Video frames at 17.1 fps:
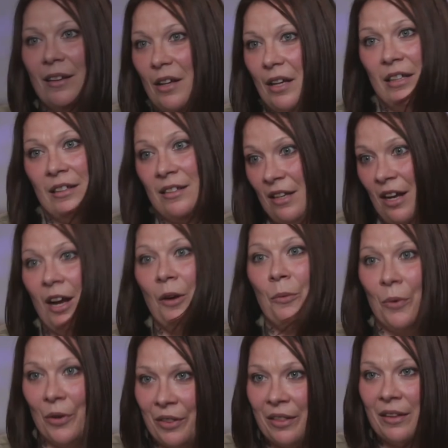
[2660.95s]
It's not
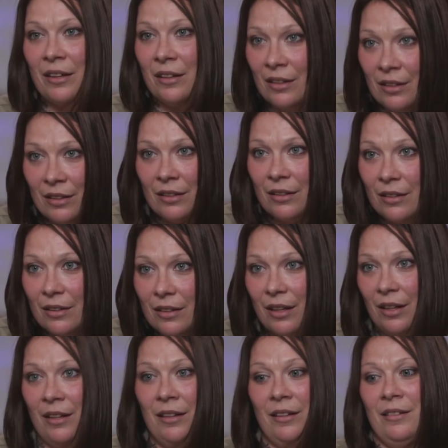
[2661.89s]
worth it,
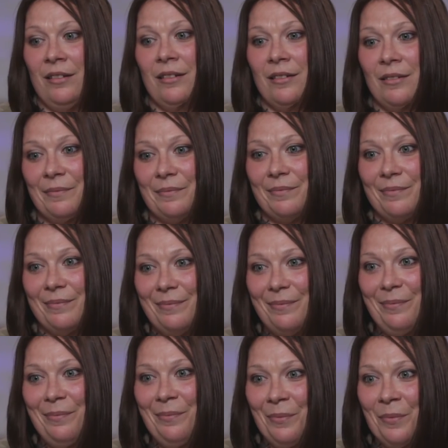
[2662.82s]
and
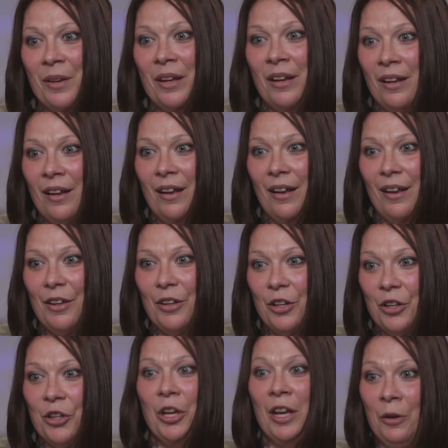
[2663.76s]

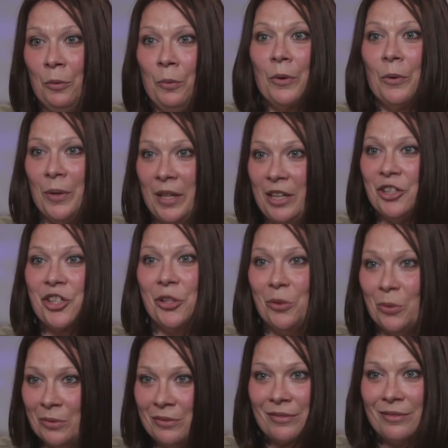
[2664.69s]
it will get
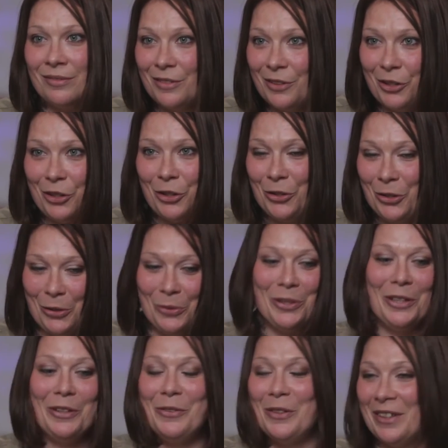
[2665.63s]
you. You're no
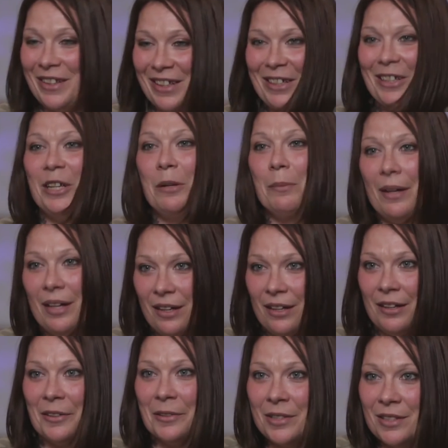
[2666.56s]
different than anybody
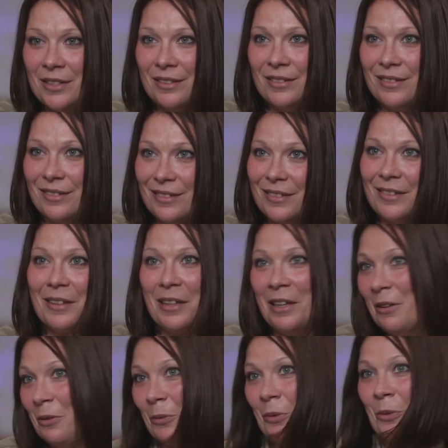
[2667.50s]
else.
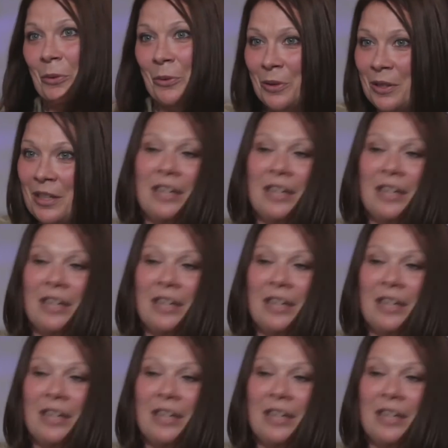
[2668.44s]
It will